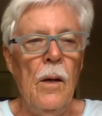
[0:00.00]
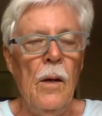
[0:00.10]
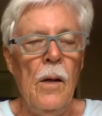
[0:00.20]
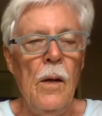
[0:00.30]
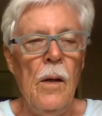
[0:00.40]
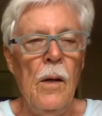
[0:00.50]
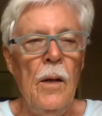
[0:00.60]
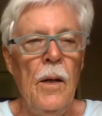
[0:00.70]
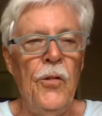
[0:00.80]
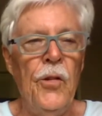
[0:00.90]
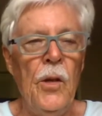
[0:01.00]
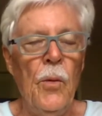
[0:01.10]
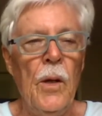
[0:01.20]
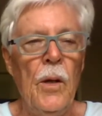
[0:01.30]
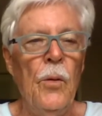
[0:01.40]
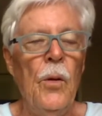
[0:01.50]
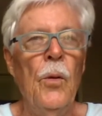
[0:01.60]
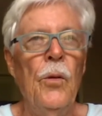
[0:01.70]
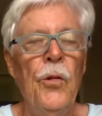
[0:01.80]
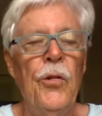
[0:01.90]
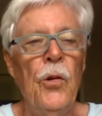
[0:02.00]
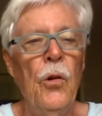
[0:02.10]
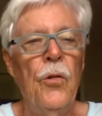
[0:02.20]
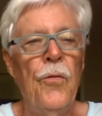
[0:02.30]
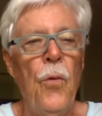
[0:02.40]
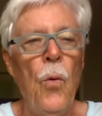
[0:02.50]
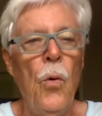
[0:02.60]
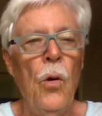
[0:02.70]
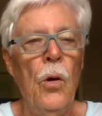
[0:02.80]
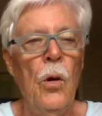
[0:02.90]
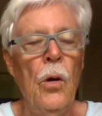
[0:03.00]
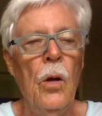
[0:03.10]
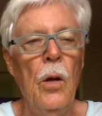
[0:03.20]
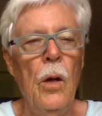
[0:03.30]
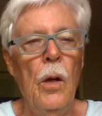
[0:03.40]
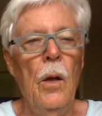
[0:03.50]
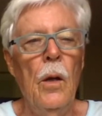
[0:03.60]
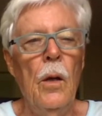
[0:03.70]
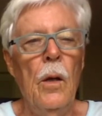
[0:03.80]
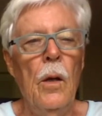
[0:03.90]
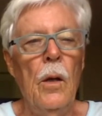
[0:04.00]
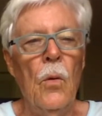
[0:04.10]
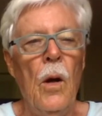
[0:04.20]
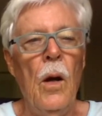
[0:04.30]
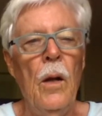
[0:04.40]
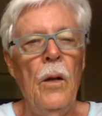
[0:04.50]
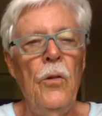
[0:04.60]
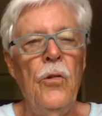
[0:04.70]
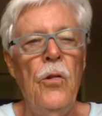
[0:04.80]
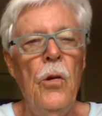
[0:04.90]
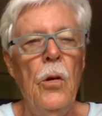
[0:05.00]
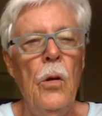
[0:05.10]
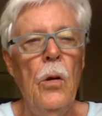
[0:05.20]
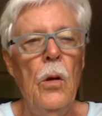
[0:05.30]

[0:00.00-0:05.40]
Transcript: let's see, we're going to do a search for garage